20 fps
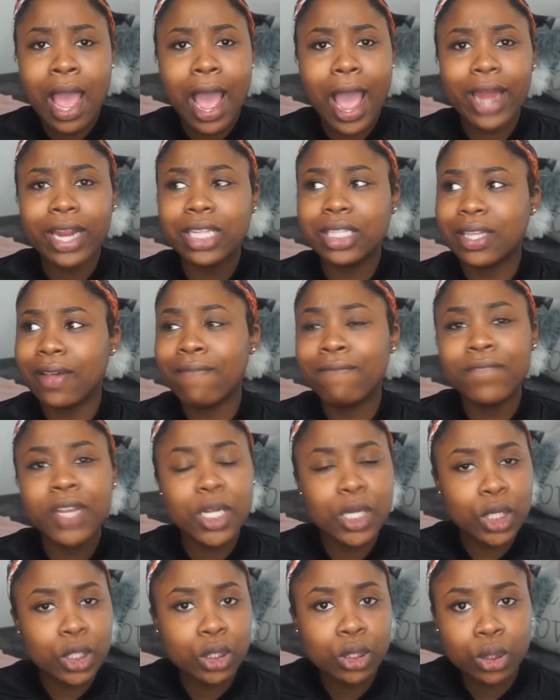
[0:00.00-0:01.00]
i need to
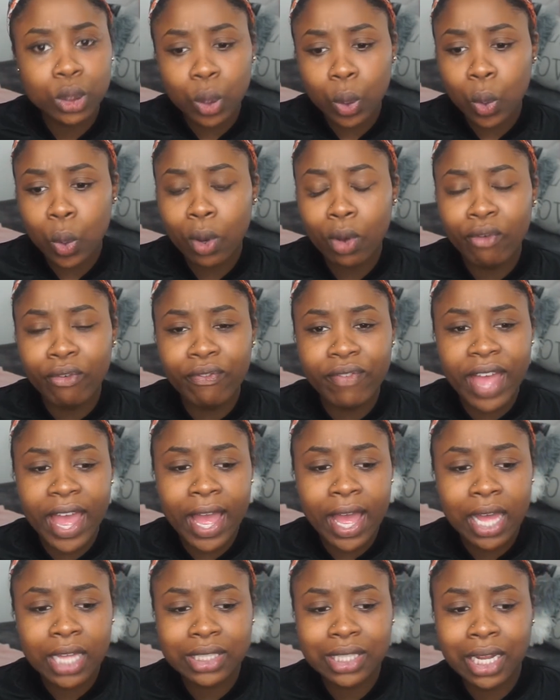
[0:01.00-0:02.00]
finish school
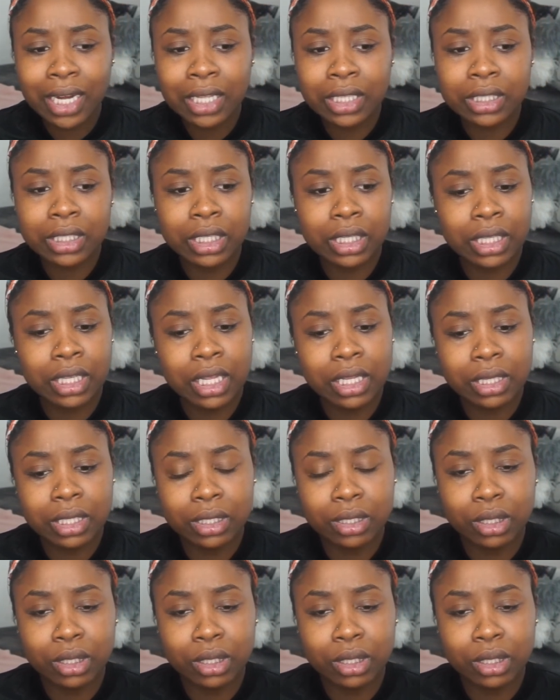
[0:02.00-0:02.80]
fast i need to get this